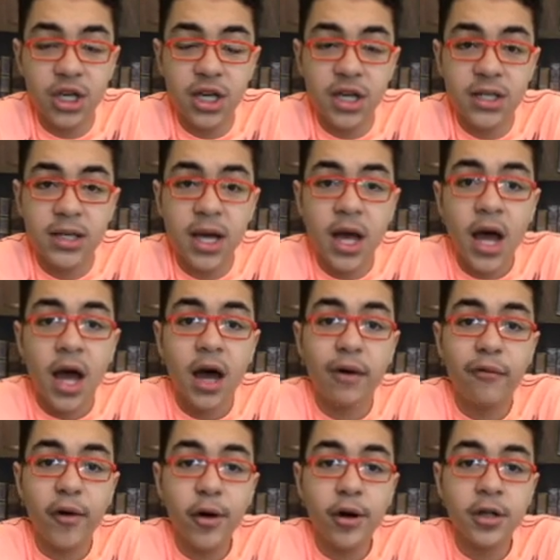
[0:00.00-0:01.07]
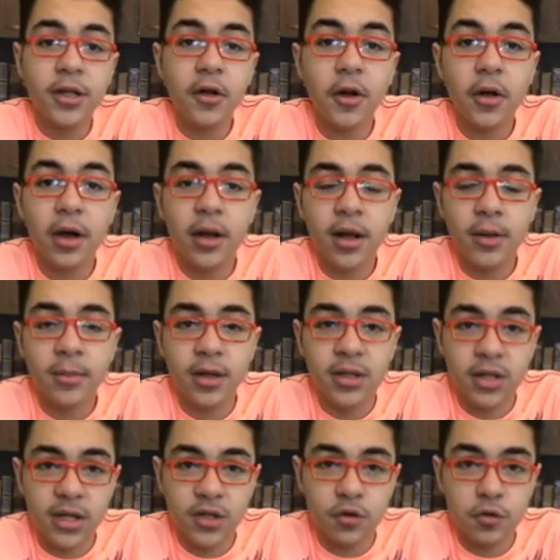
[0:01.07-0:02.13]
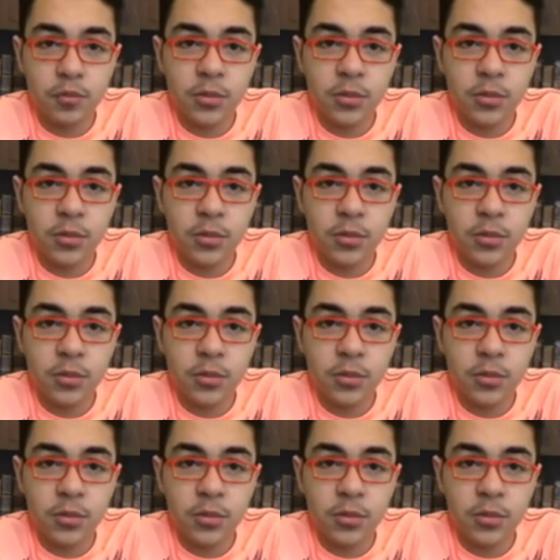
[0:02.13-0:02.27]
is a fire elementalist,